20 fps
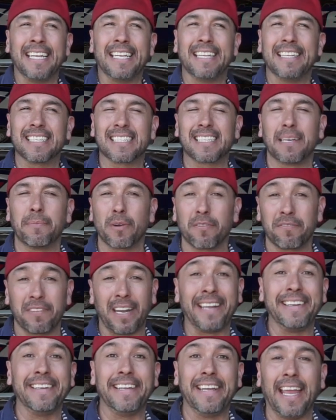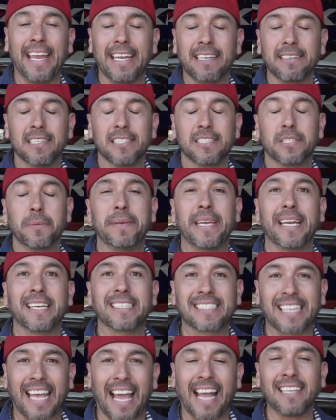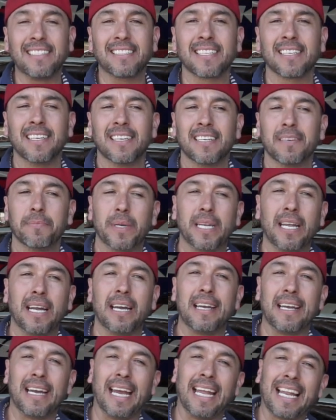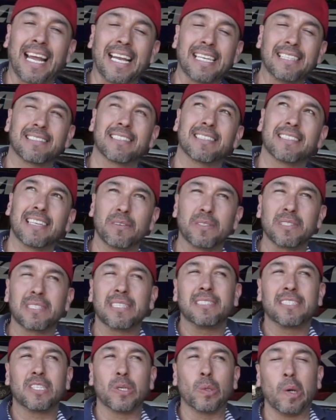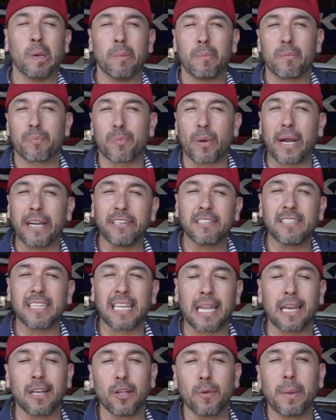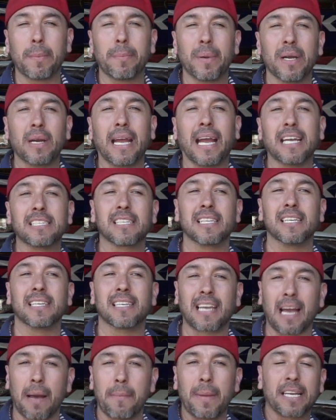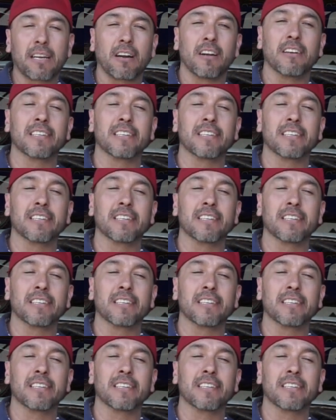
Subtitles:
December of '98 to be exact. But I was into them prior to that a little bit, but actually got my car